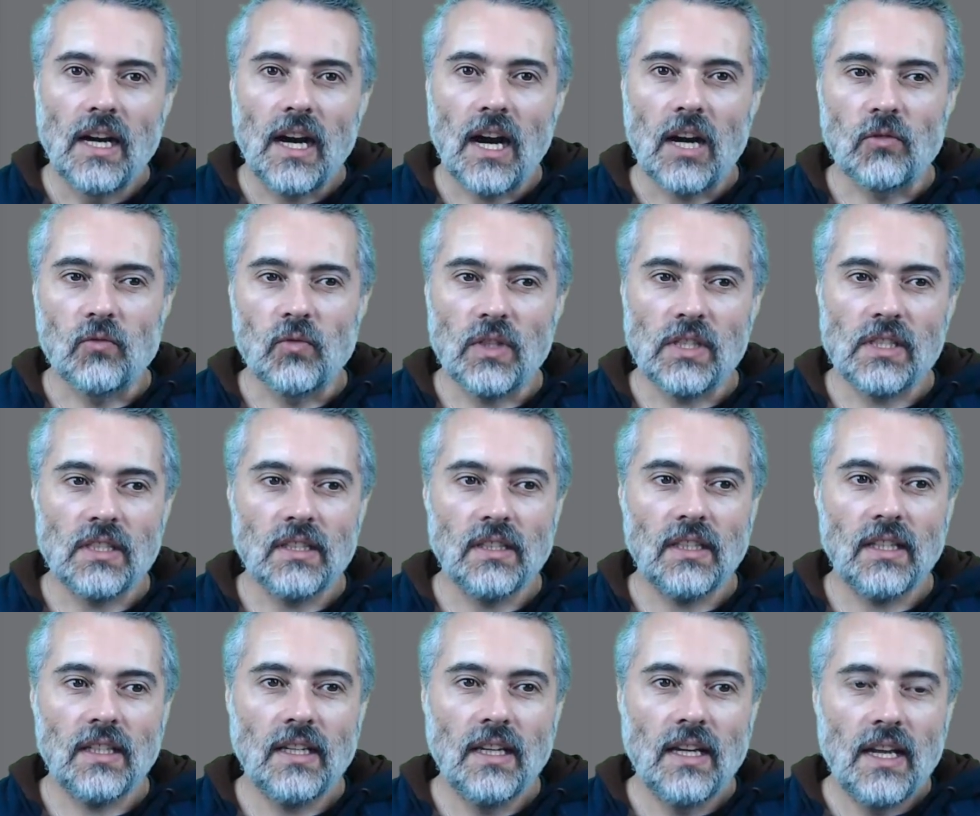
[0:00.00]
And
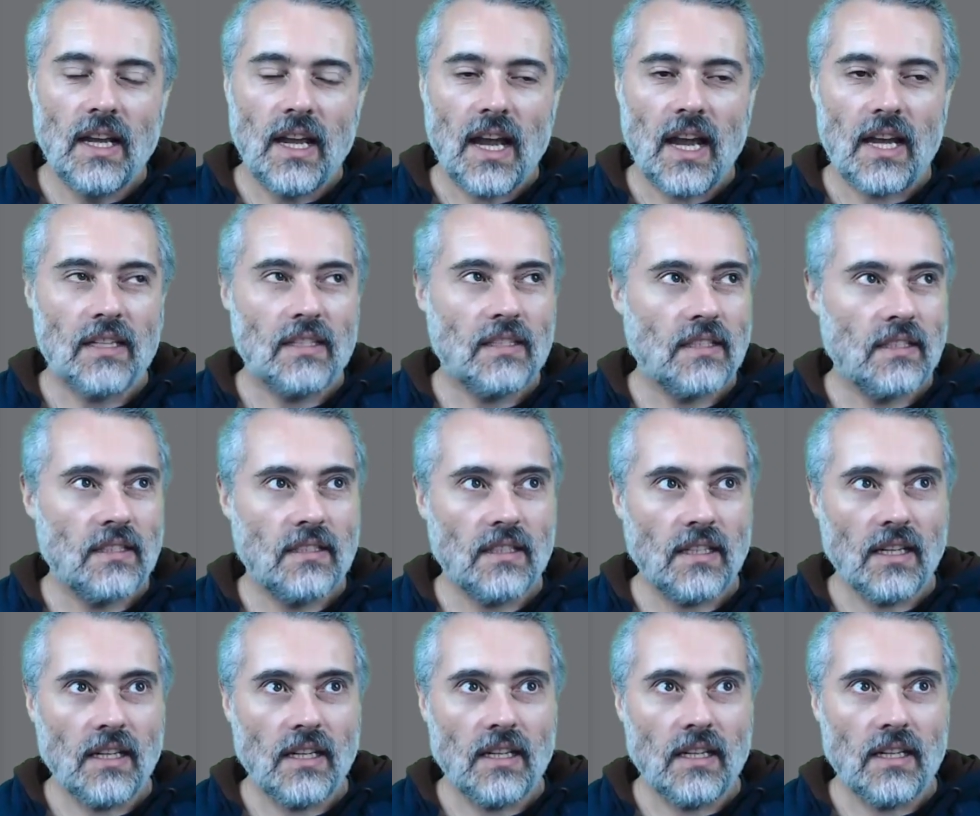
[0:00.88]
recently I
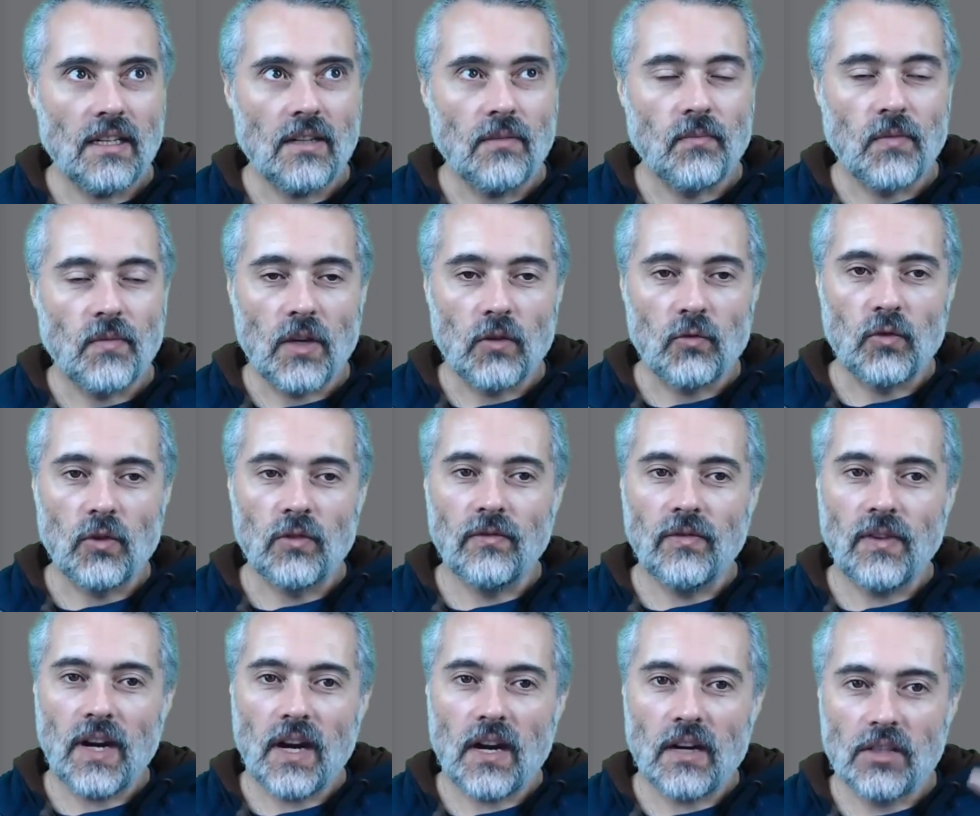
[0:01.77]
did a
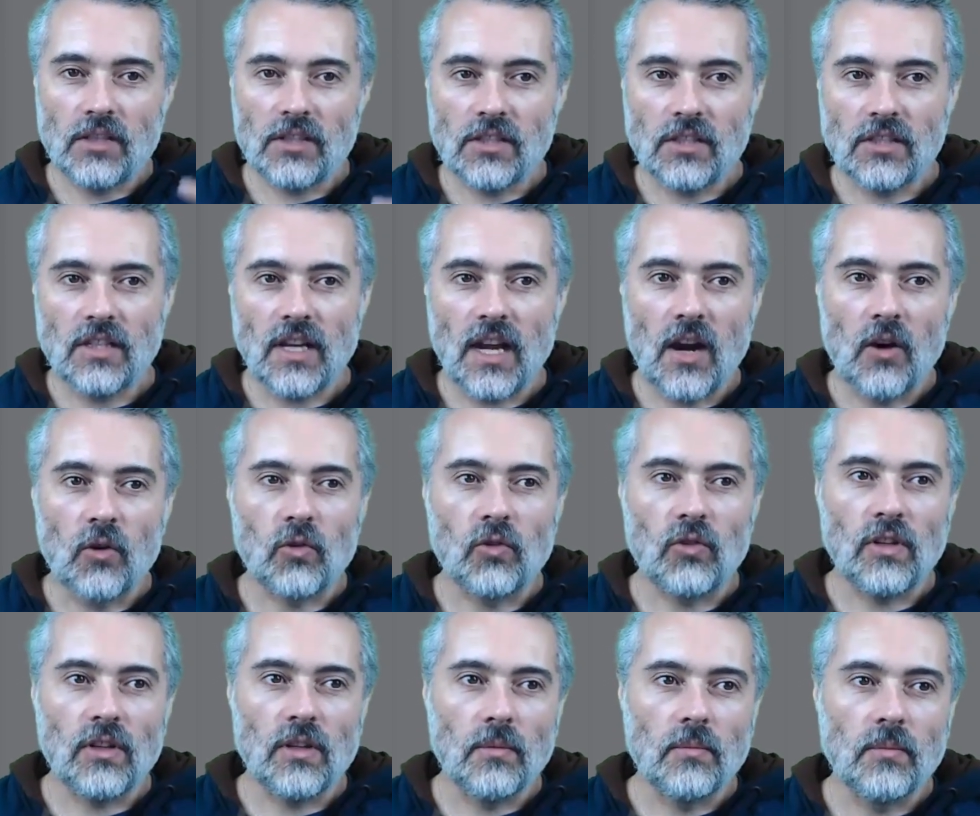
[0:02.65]
reverse
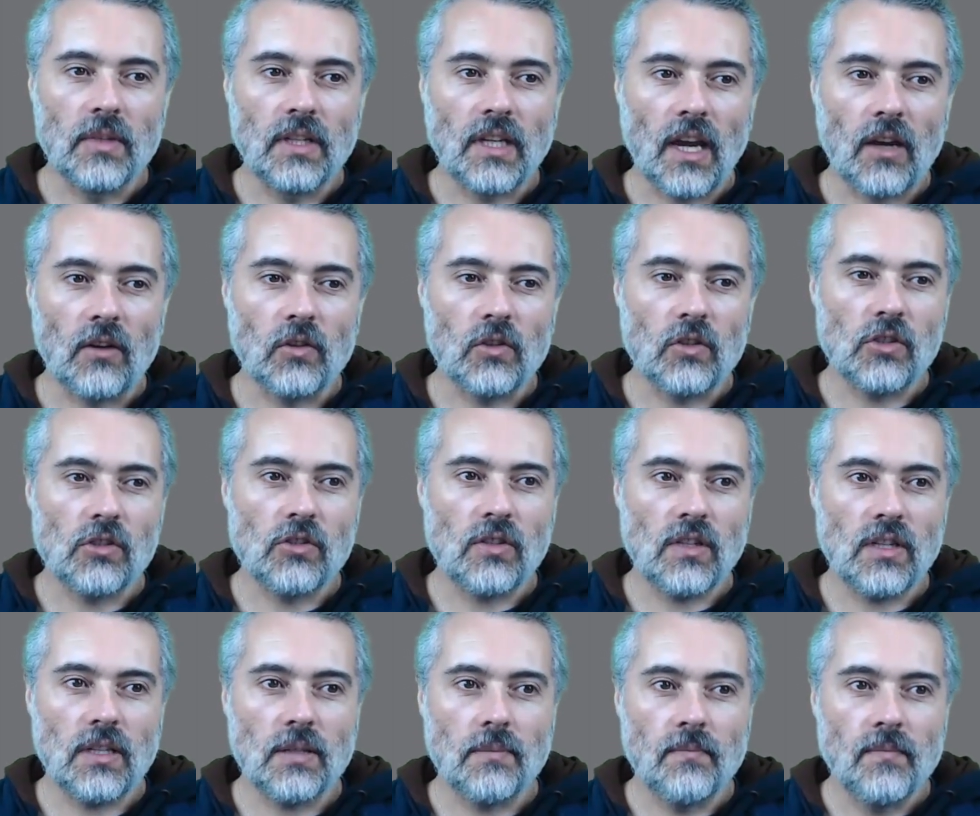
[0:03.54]
algorithm
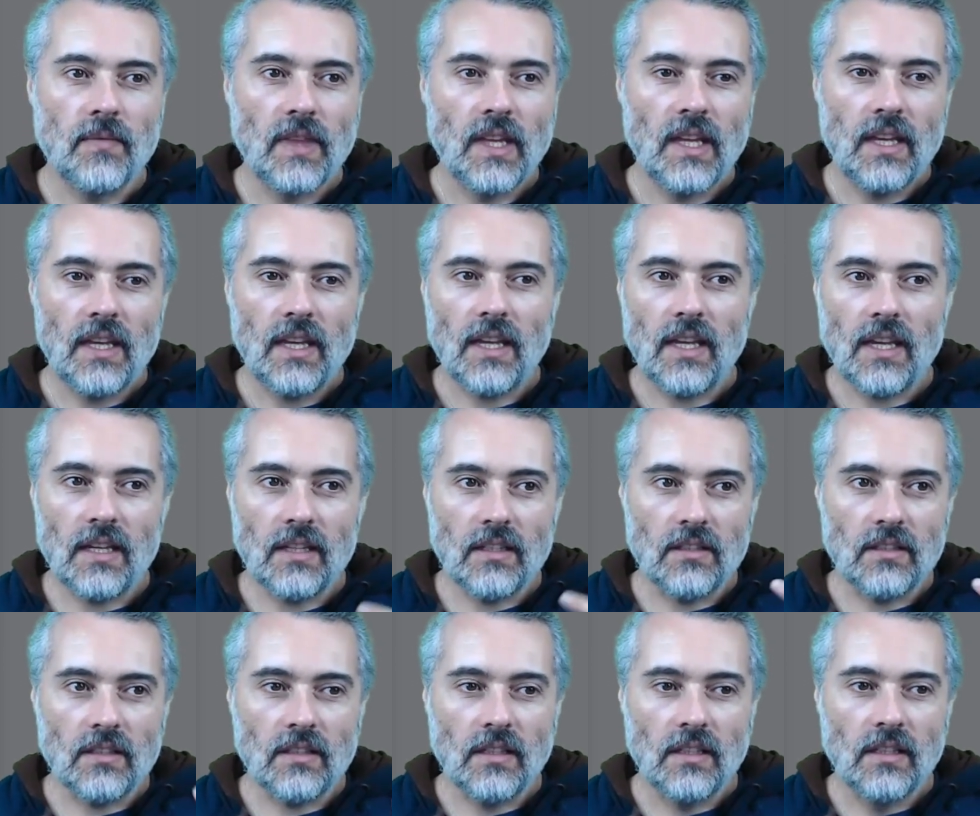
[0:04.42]
counterstring
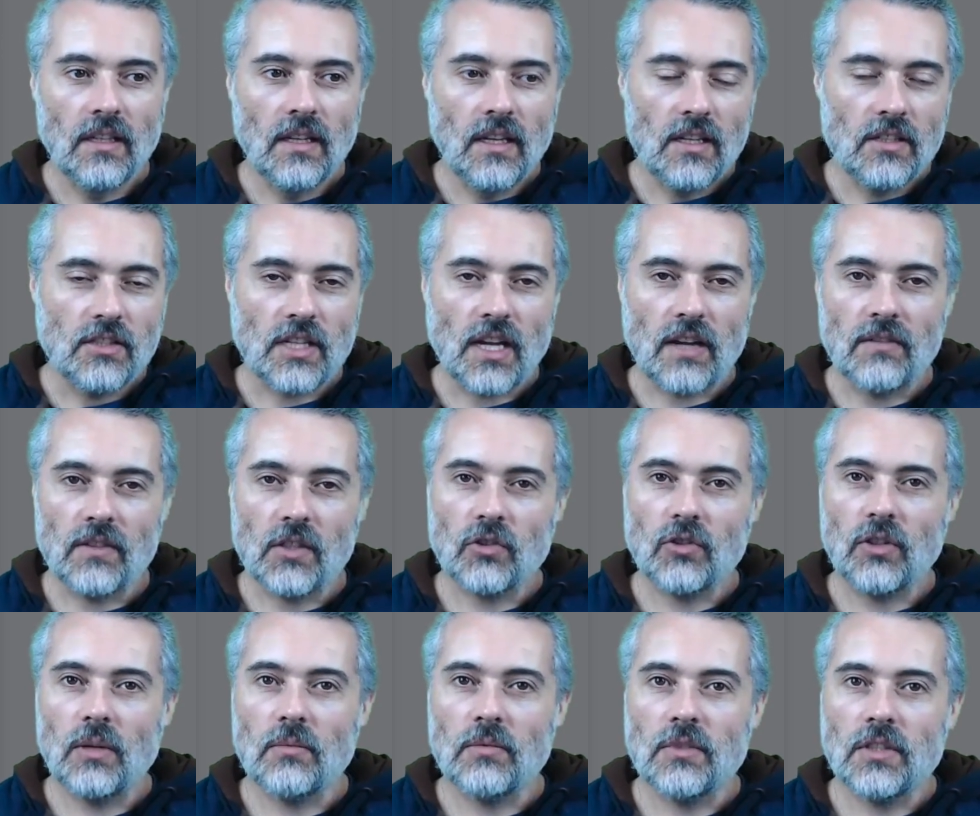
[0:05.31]
in
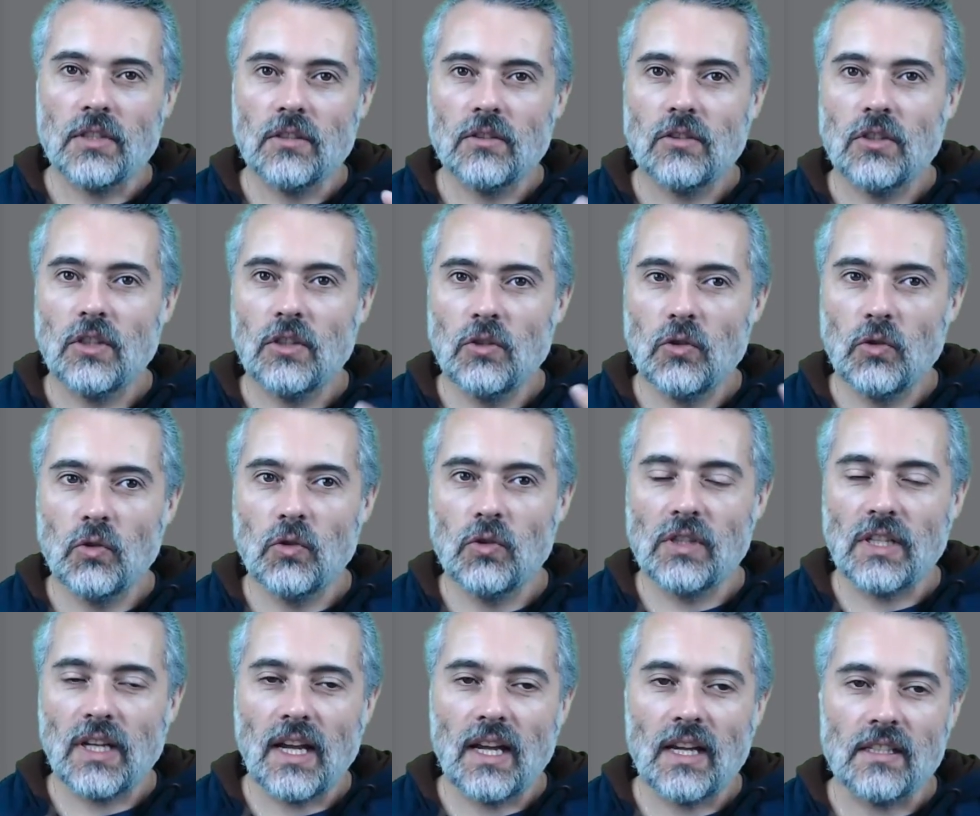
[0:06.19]
JavaScript to
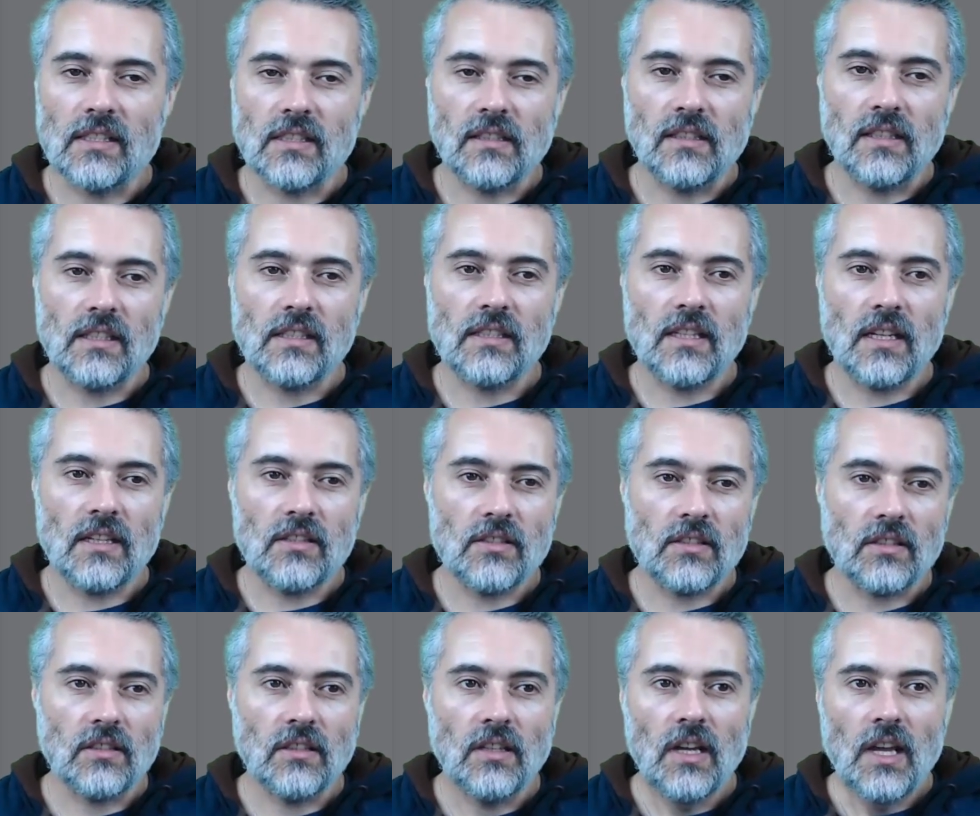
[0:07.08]
use as an
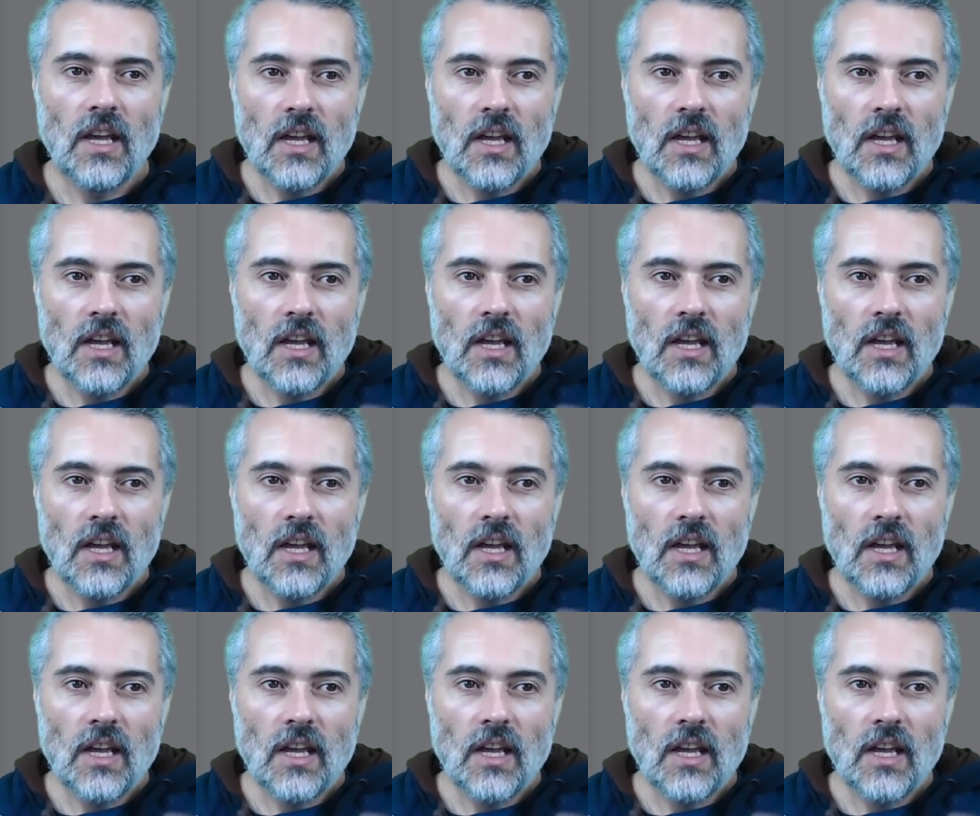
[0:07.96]
extension.